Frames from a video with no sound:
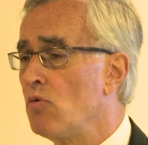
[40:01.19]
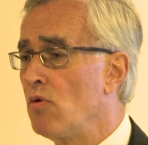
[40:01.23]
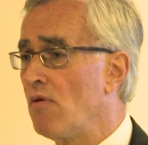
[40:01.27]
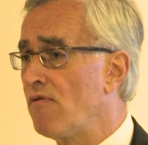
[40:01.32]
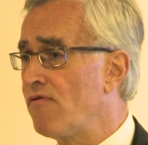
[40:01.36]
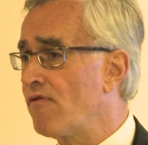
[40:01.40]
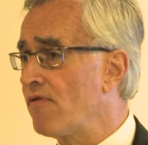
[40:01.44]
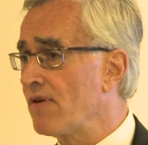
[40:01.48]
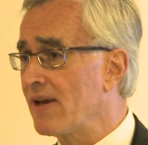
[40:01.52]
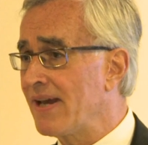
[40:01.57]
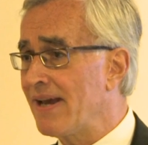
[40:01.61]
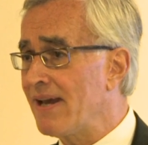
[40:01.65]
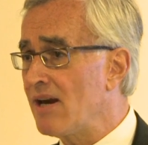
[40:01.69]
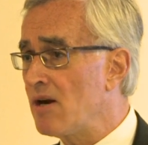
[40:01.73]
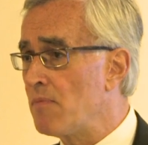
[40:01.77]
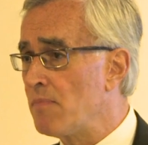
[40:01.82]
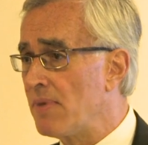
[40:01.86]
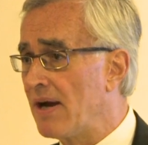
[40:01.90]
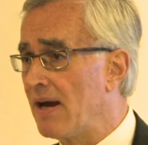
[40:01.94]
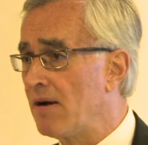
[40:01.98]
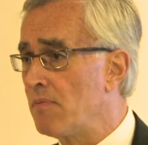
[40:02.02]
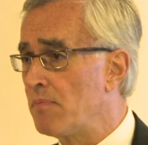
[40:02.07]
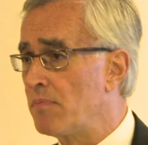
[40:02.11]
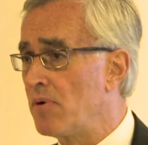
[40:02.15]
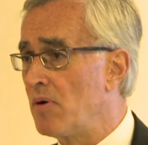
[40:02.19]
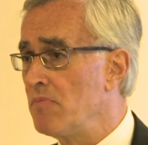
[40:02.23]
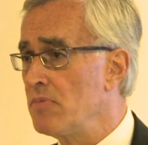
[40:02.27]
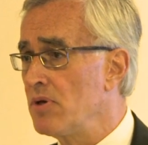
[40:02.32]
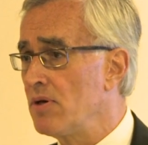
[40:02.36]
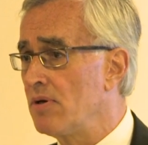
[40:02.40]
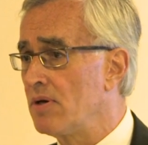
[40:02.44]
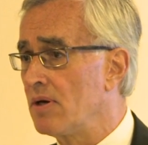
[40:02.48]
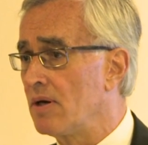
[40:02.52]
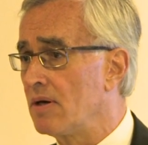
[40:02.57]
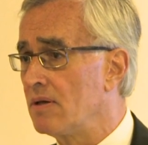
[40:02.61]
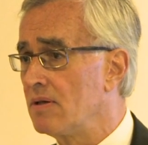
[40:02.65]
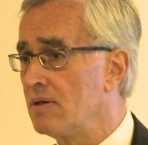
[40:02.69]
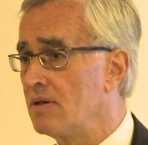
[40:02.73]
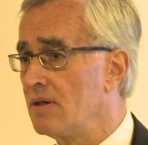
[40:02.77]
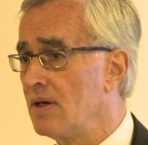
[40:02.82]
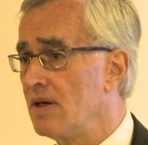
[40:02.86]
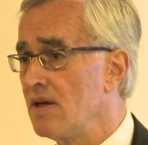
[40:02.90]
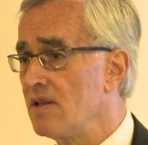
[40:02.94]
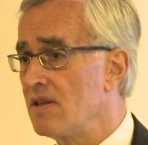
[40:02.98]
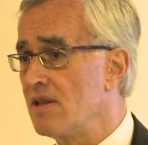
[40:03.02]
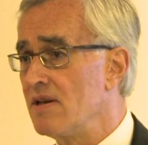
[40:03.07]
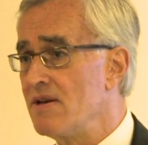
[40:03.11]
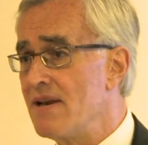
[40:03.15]
will forget about Bermuda.
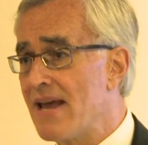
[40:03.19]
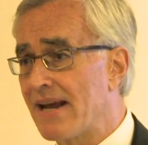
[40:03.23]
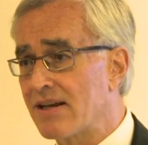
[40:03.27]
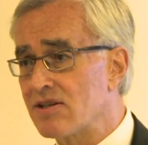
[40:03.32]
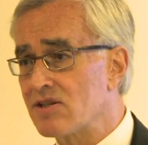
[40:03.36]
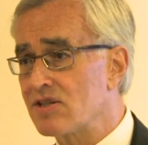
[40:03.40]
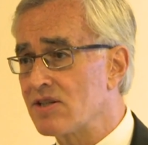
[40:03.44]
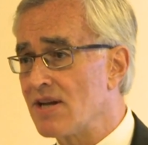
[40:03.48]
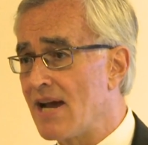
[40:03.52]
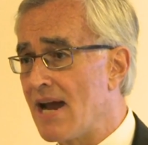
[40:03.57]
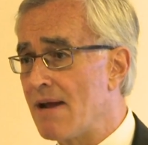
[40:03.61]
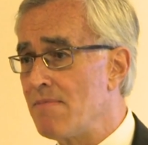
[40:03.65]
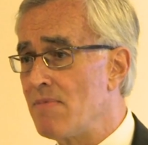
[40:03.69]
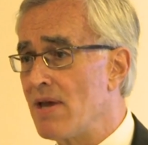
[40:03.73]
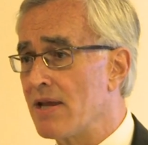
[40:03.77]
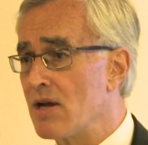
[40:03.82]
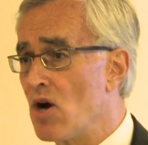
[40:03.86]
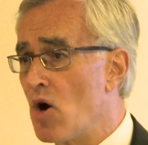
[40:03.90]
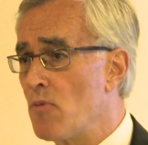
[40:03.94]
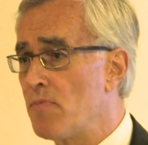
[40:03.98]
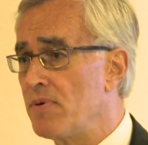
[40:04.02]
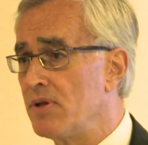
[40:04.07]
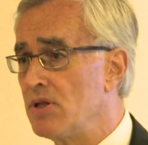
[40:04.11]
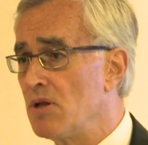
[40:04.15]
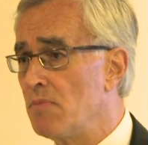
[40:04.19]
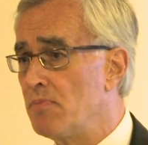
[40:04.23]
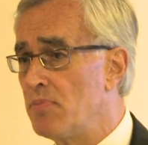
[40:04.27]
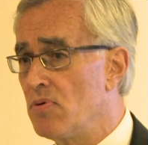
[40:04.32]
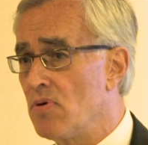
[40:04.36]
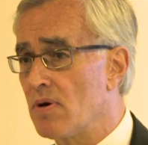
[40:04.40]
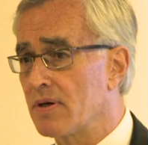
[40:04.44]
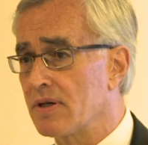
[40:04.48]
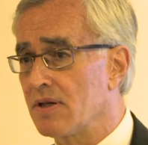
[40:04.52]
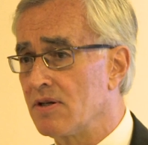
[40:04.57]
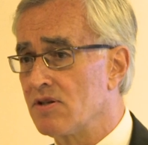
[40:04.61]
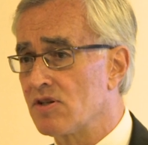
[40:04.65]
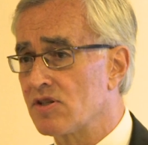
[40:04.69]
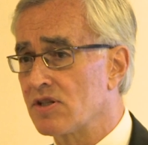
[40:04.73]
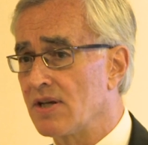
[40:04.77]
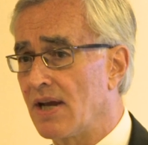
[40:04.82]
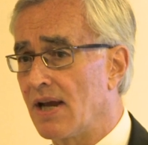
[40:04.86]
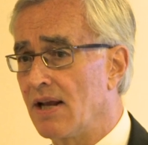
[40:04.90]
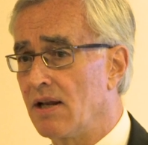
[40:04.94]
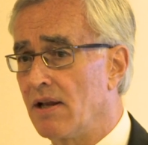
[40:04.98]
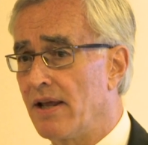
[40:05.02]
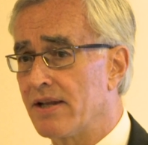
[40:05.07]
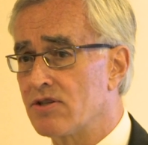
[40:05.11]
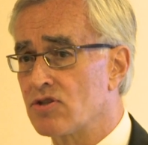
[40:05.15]
The next time they open the book and
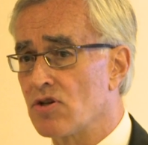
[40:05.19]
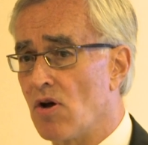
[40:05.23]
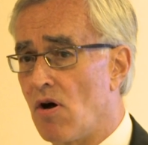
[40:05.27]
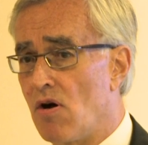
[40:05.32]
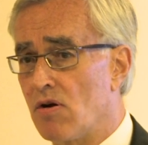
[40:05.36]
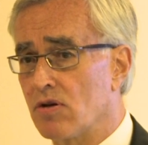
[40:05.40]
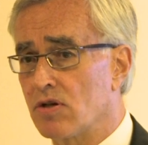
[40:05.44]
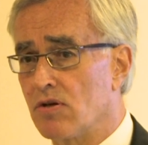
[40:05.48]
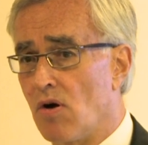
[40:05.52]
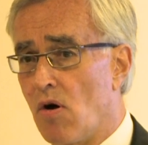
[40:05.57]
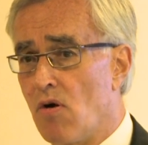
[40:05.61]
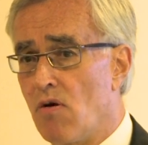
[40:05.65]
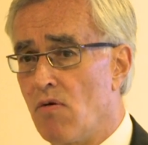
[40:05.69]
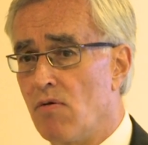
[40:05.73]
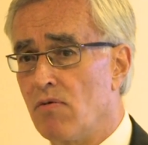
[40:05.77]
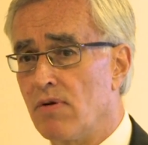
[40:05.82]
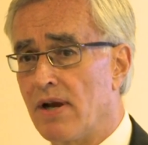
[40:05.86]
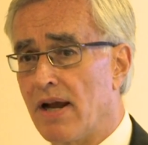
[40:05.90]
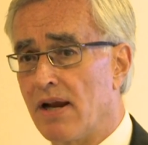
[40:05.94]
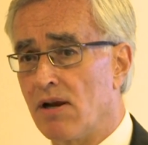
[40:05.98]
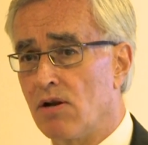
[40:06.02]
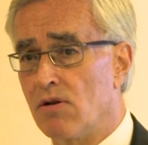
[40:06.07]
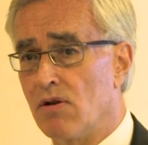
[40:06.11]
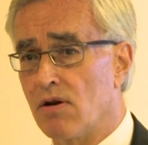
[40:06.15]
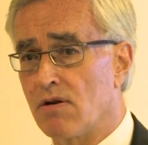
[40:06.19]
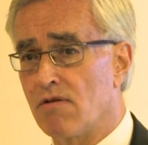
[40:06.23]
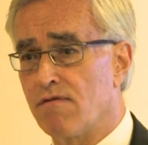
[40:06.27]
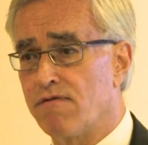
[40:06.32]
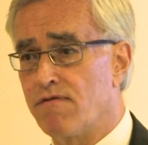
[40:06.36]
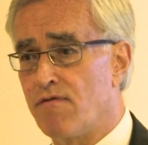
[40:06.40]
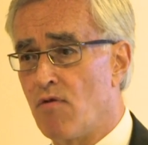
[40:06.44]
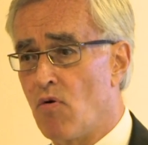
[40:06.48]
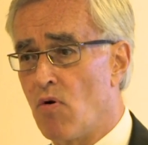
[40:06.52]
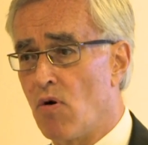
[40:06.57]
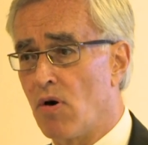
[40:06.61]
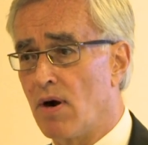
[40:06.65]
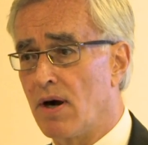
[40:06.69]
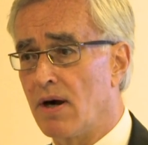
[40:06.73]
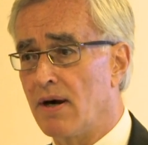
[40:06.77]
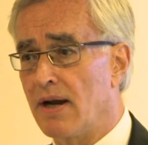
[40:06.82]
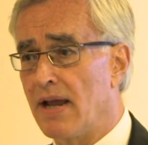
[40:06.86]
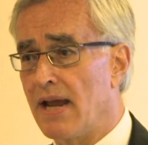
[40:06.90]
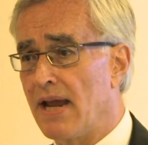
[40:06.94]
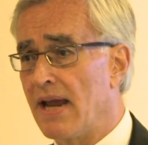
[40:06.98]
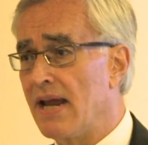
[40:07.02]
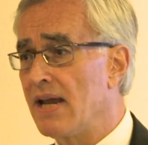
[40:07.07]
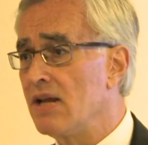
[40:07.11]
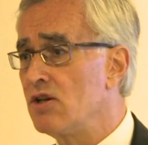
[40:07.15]
say, let's all go and look for
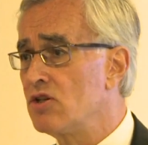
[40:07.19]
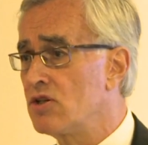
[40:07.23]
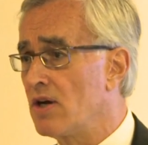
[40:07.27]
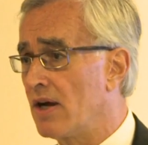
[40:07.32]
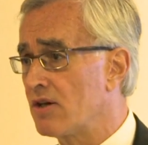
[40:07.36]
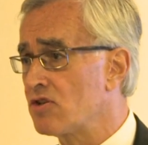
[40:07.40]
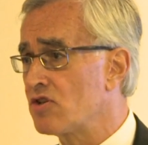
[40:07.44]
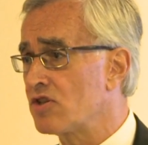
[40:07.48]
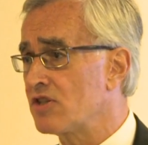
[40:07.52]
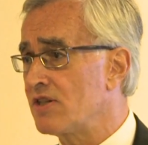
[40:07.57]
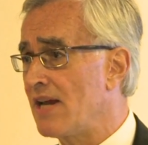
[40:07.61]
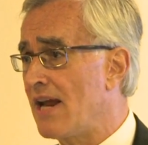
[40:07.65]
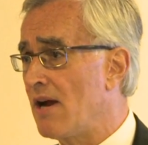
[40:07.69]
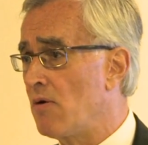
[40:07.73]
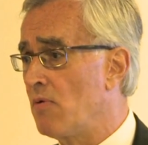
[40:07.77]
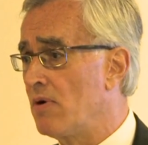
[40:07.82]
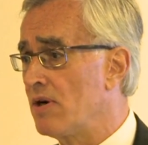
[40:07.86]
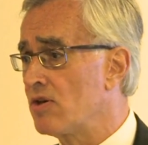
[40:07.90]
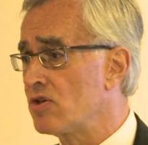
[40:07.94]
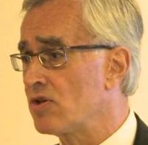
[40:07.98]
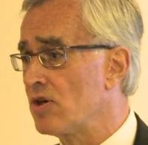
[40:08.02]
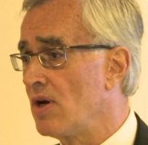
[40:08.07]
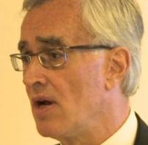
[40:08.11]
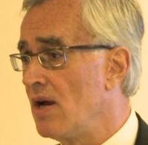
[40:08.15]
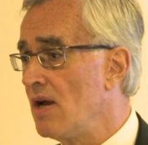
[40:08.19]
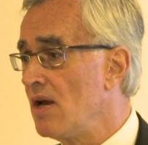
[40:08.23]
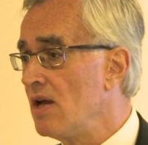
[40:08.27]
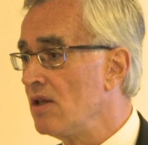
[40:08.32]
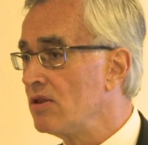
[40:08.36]
a Dutch sandwich,